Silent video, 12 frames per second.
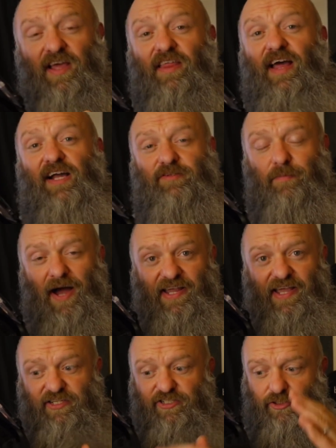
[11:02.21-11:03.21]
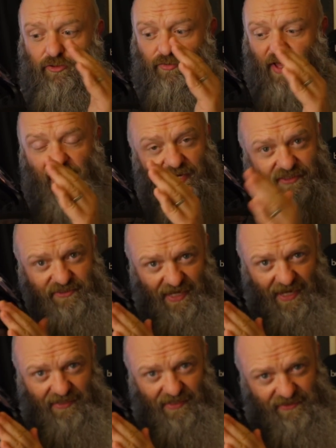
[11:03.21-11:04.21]
That's my issue, that isn't
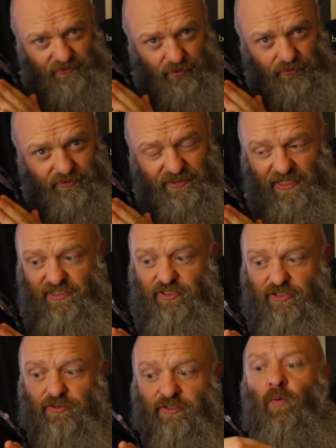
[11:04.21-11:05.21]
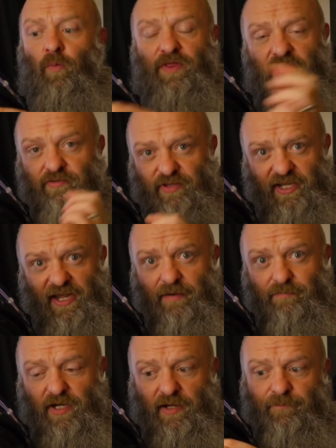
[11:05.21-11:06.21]
LS2's issue. Without the
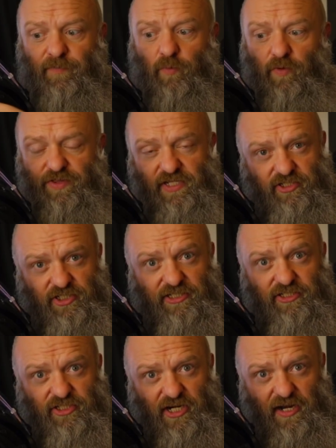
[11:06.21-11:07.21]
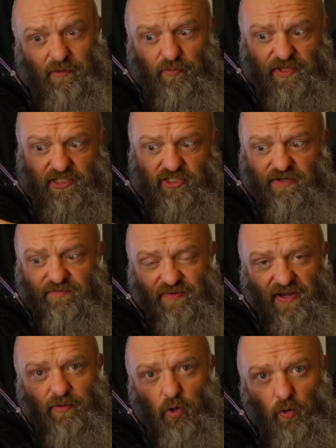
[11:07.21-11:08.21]
camera, with this chin strap, with this chin
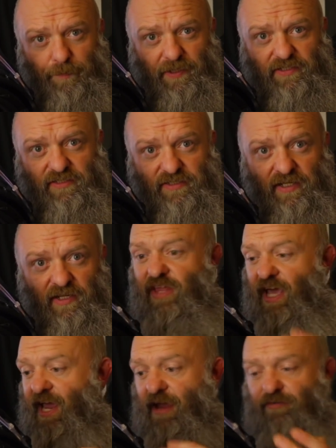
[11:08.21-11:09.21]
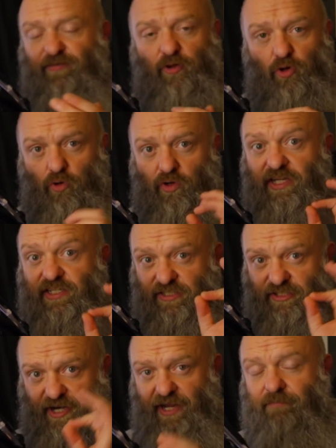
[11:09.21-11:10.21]
vent opened, the airflow is
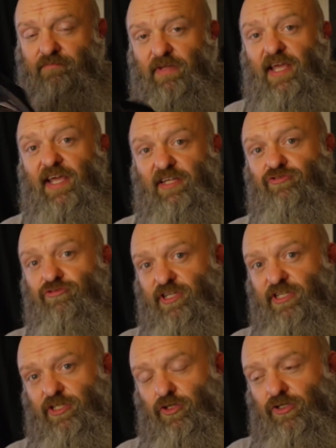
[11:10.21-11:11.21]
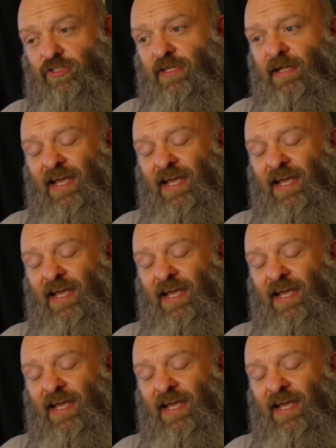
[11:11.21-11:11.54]
great. It is really good.